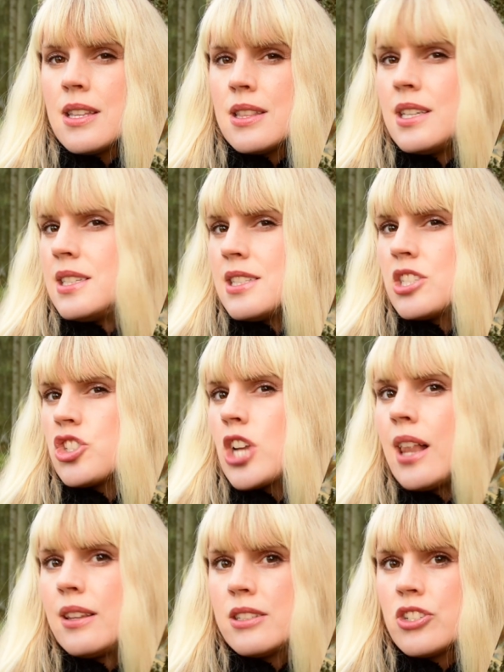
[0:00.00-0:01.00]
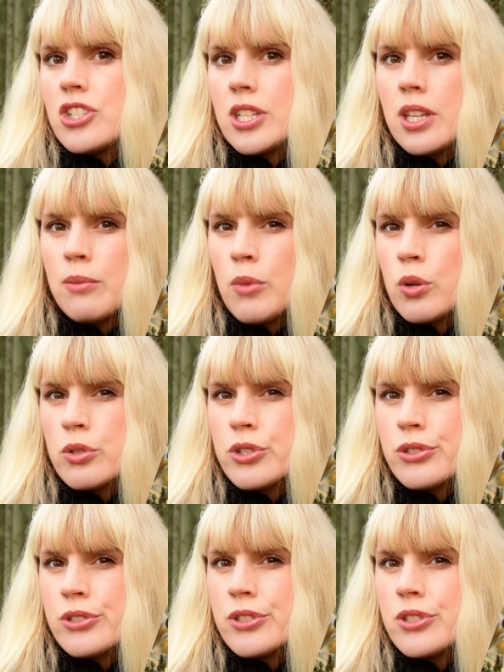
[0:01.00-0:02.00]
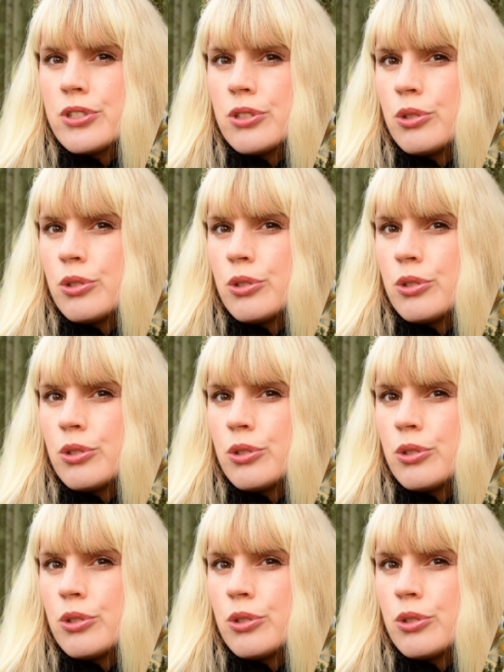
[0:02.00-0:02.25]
these challenging emotions.